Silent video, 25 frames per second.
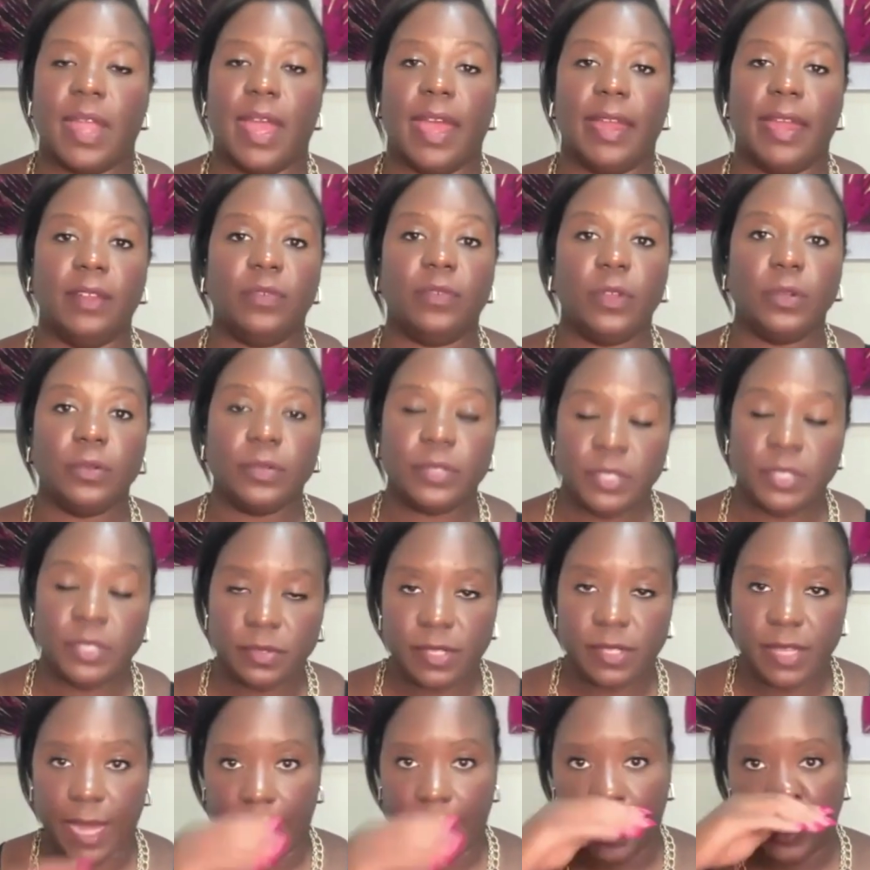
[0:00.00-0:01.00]
And if you
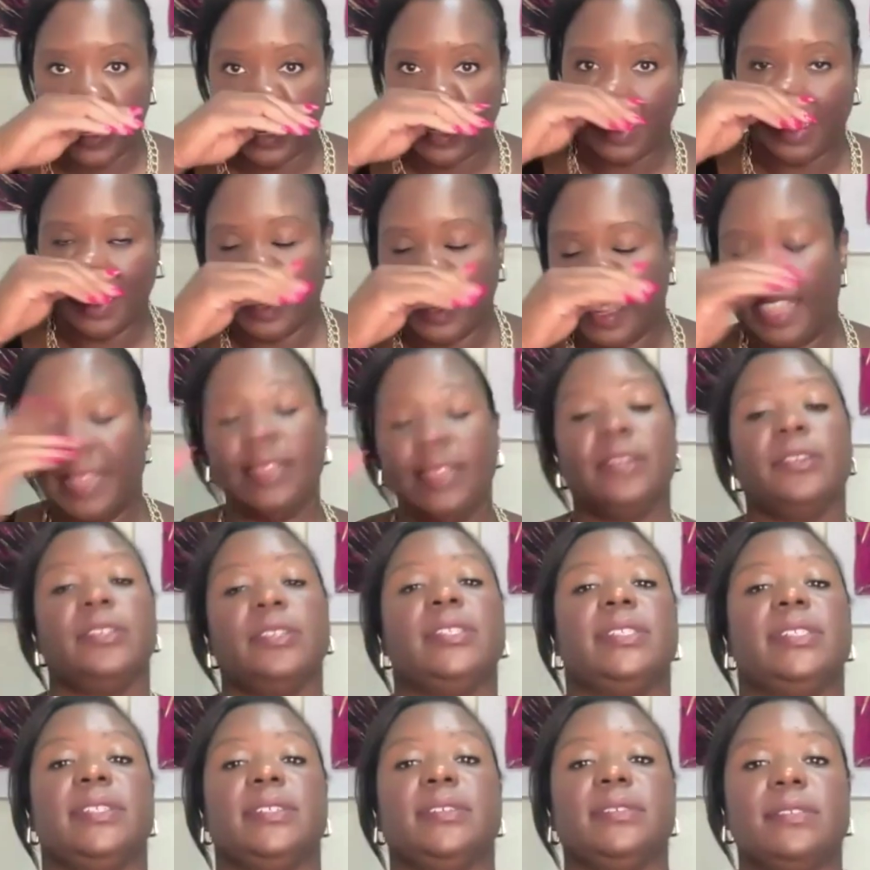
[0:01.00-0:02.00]
do that and they're
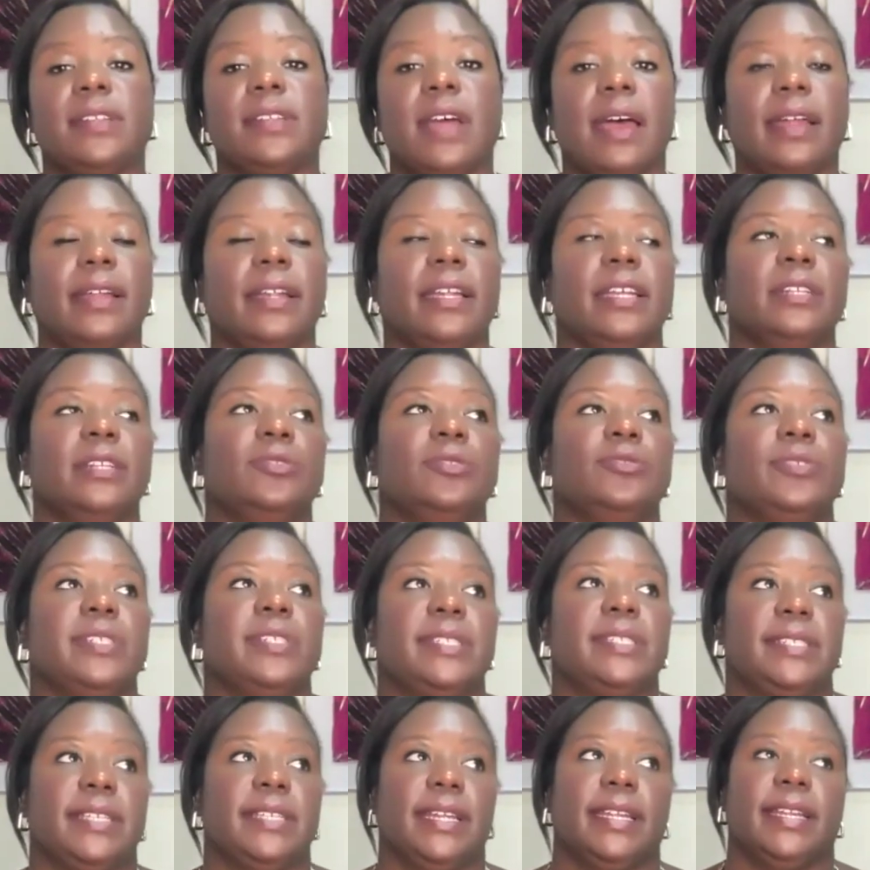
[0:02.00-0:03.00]
still not
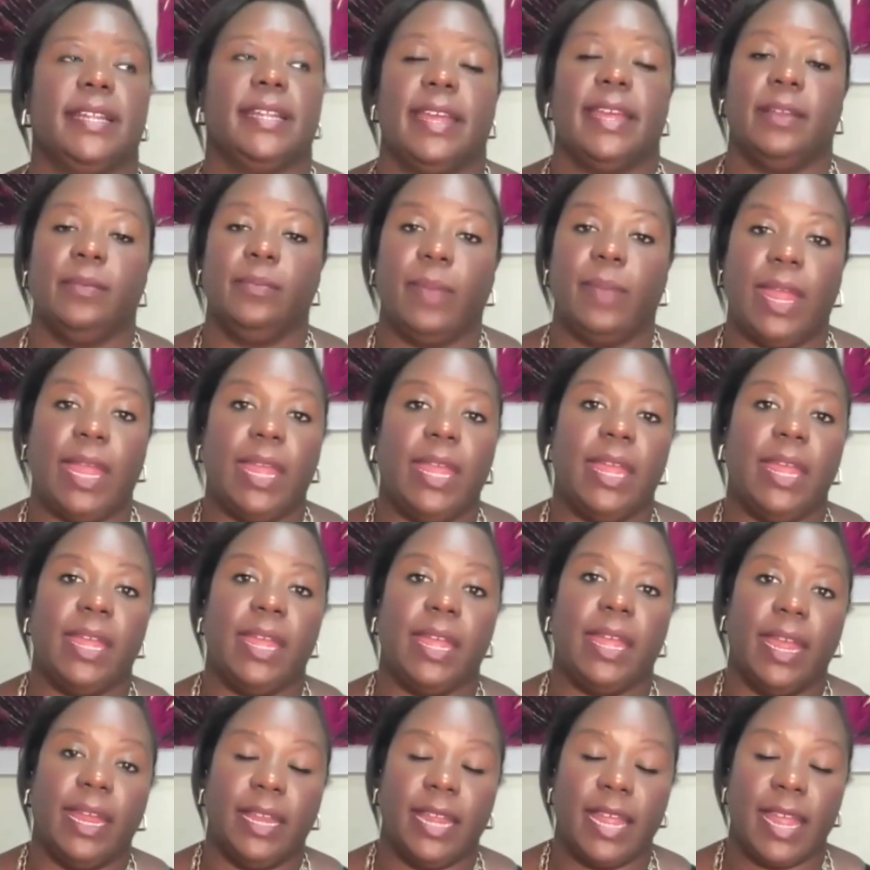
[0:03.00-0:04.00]
interested in
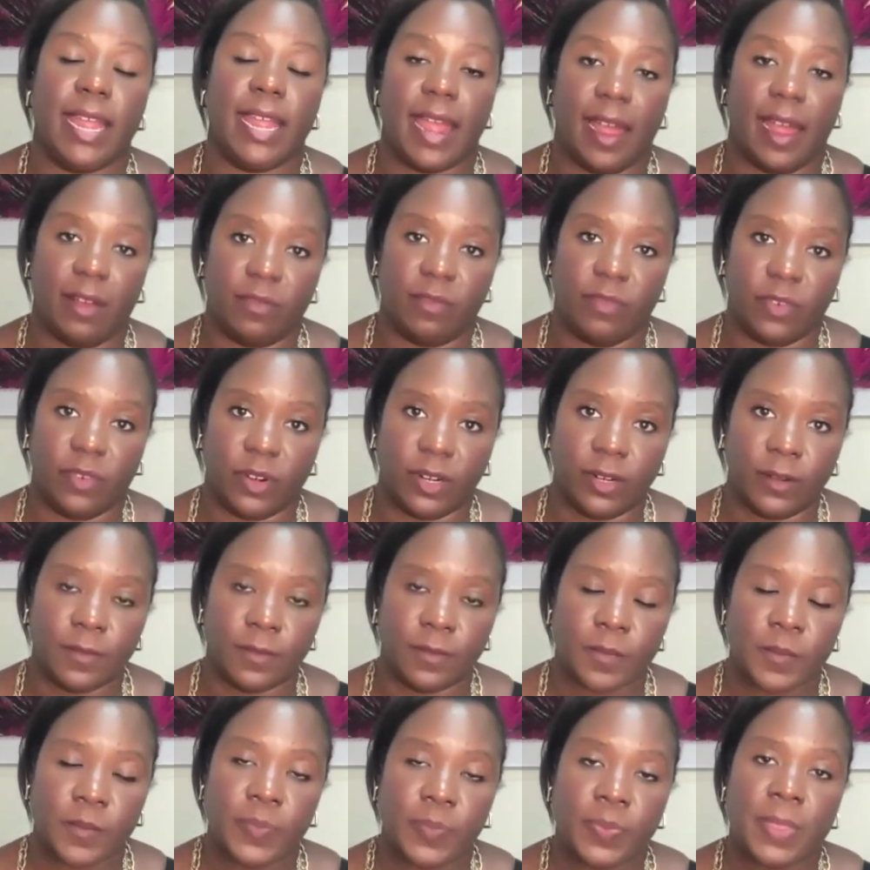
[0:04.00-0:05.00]
making any
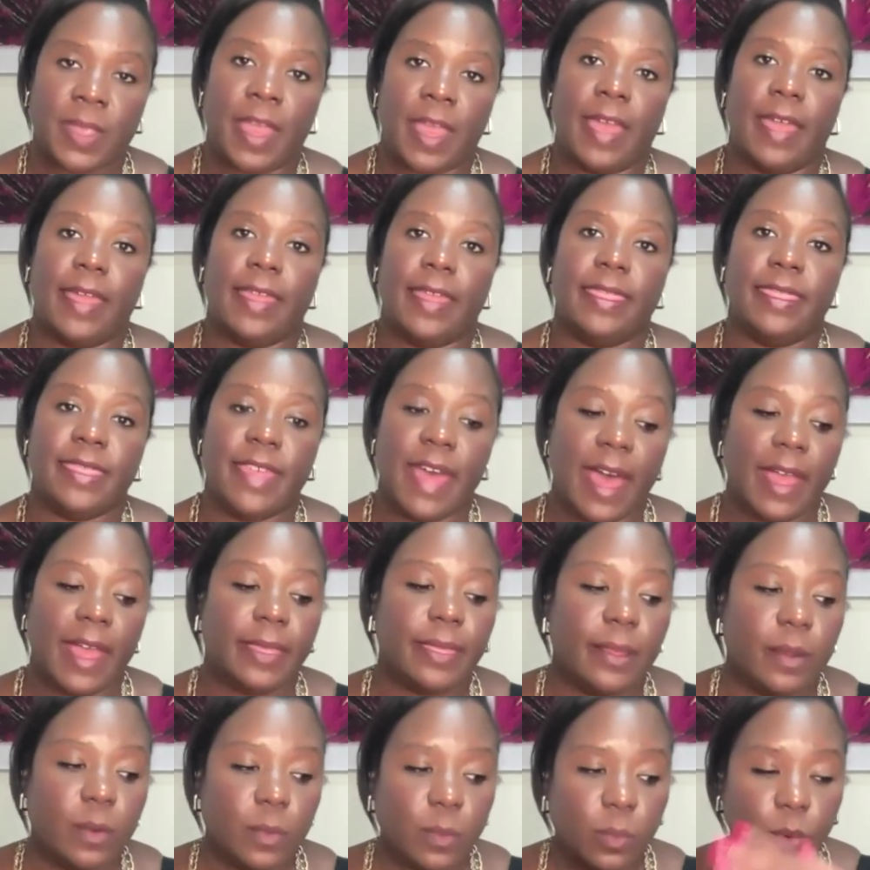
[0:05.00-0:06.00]
effort,
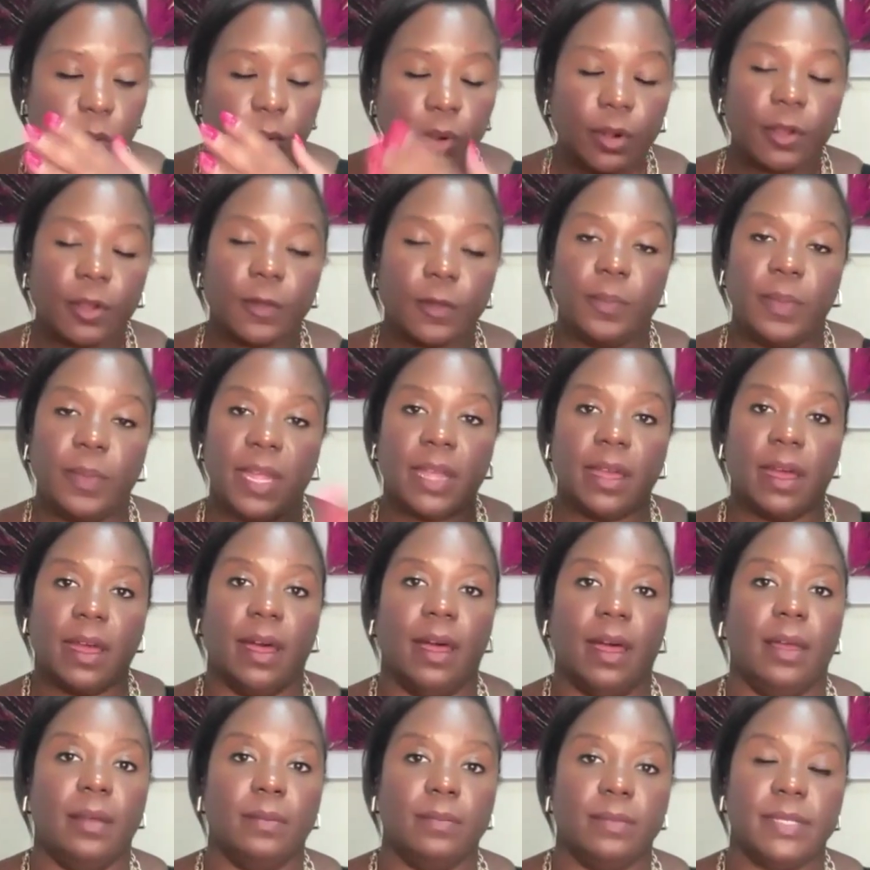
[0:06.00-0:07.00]
then the work
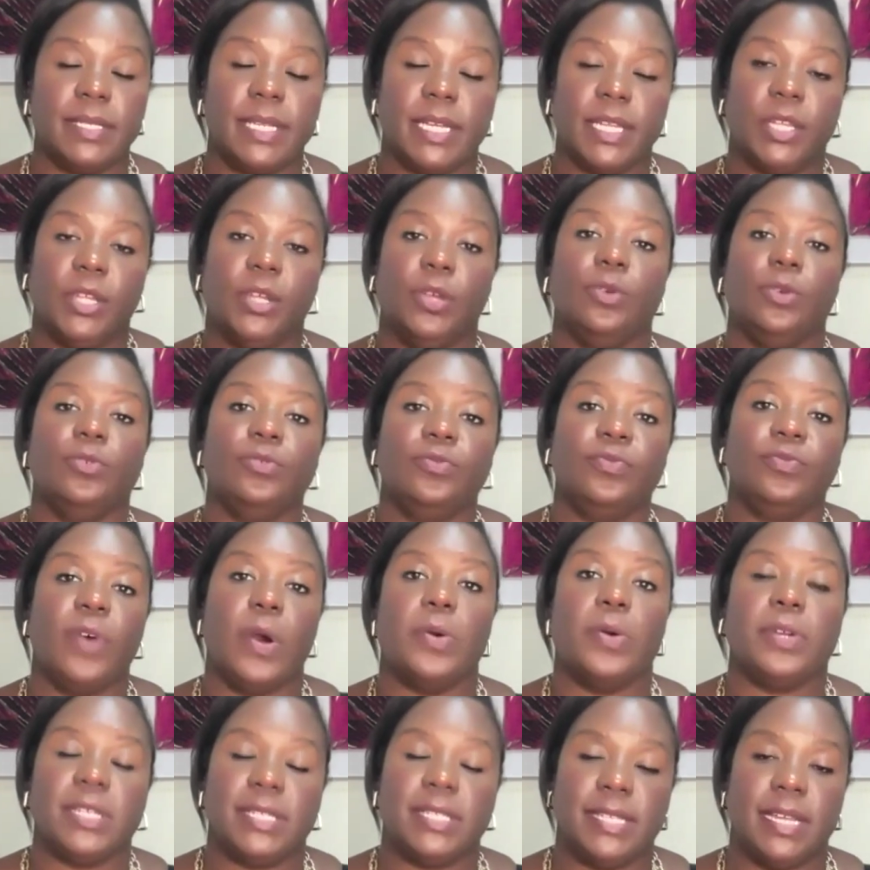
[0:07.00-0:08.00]
becomes you
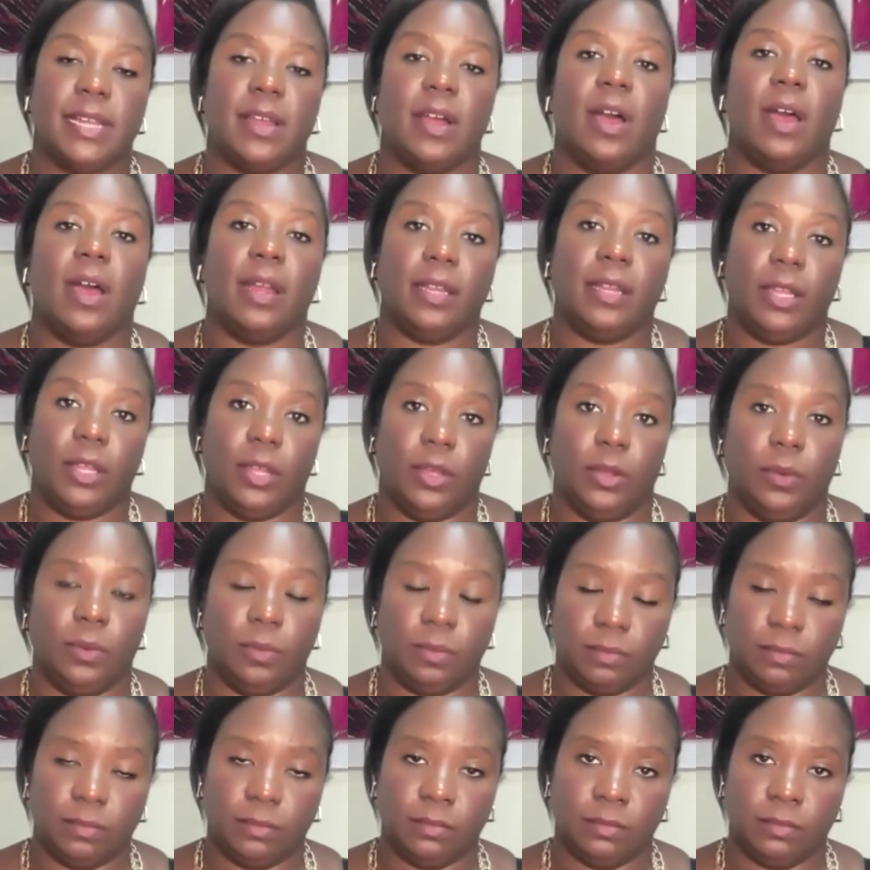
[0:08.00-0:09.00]
focusing on you.